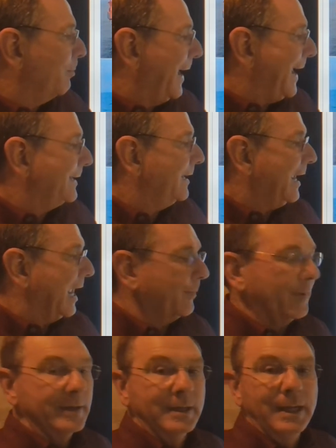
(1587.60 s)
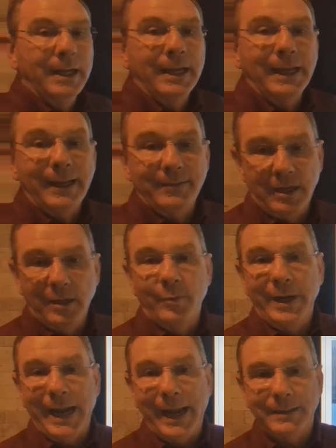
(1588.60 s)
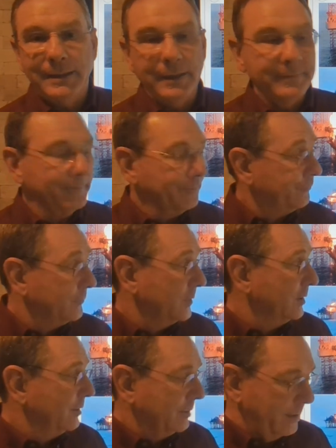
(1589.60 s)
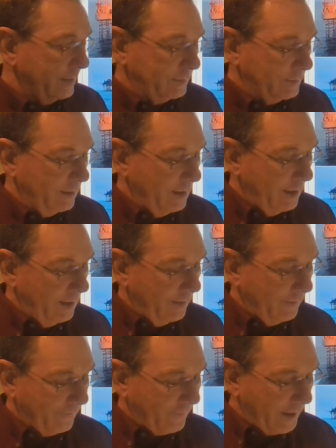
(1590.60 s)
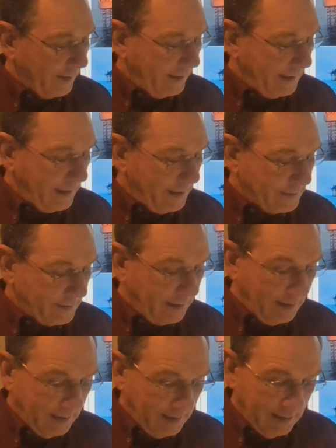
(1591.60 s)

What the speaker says: bad to happen and then reacting. It's fairly easy